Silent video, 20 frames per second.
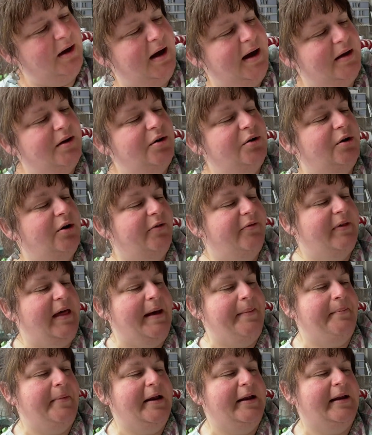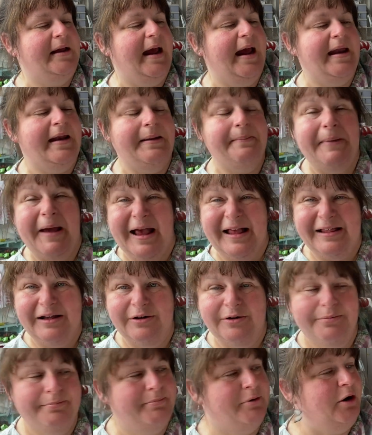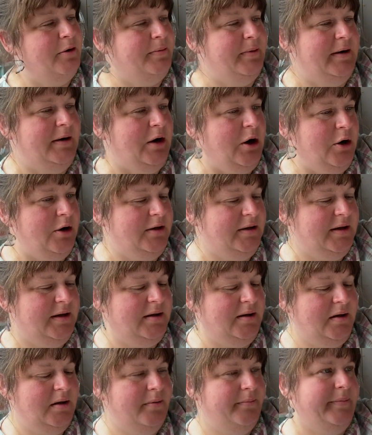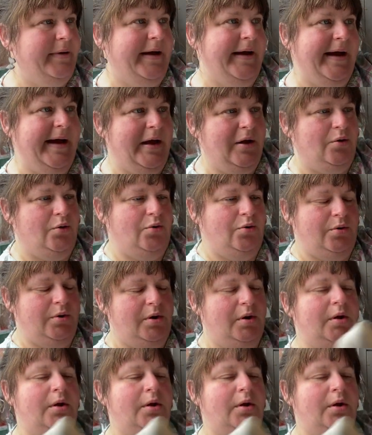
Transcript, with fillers: I don't know if that made it any better. Probably not. But hey ho.